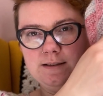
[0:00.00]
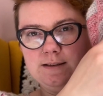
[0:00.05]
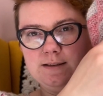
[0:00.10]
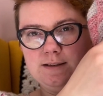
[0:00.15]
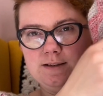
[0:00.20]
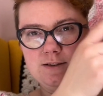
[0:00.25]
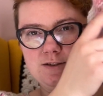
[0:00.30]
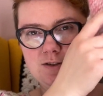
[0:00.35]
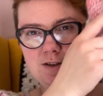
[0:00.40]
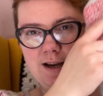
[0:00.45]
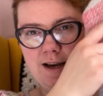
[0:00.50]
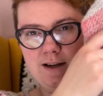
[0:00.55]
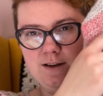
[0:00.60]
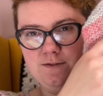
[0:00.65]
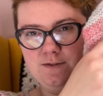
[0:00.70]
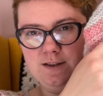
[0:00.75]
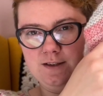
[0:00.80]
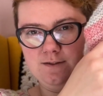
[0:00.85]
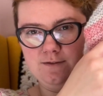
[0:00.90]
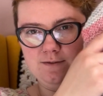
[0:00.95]
this kind
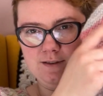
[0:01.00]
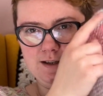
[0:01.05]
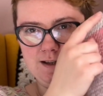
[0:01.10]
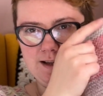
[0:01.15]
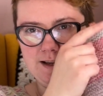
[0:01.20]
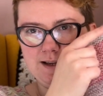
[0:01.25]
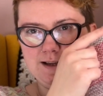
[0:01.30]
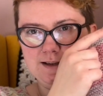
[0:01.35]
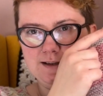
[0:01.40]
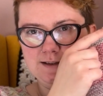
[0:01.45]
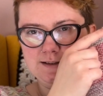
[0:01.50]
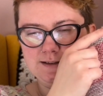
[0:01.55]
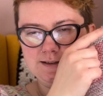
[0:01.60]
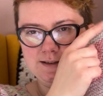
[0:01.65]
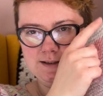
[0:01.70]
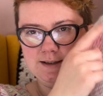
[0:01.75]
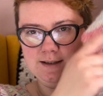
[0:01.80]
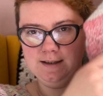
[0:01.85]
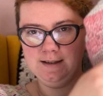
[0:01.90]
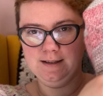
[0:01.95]
of didn't really
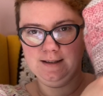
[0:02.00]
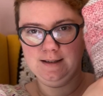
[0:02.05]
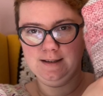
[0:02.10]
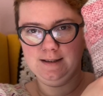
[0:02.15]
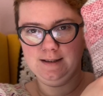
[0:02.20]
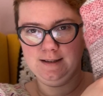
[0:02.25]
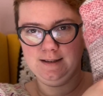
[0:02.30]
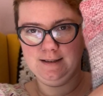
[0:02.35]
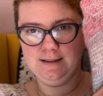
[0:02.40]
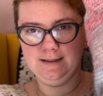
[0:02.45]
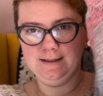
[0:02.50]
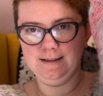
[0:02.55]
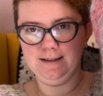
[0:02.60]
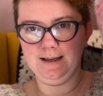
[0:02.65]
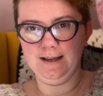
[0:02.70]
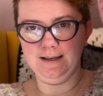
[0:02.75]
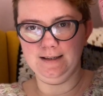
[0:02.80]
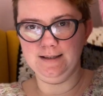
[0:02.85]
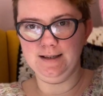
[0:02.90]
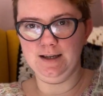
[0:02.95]

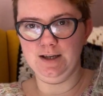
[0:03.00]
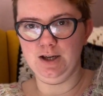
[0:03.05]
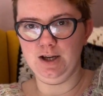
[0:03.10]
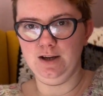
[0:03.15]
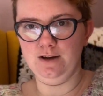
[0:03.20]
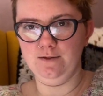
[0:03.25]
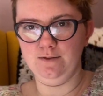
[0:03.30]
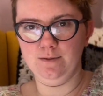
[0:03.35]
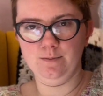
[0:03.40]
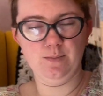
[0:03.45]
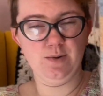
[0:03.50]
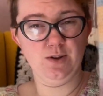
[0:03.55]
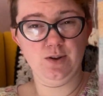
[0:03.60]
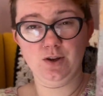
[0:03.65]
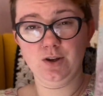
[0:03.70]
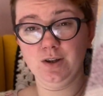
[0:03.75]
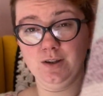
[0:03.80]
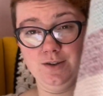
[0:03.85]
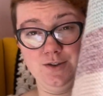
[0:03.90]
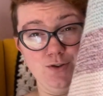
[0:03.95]
continue, but the
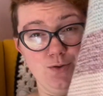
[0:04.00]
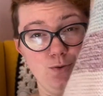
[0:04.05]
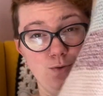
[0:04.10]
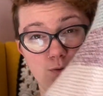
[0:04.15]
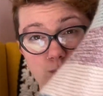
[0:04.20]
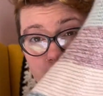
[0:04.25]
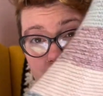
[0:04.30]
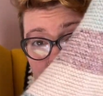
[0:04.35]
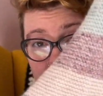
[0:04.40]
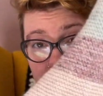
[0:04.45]
colours all work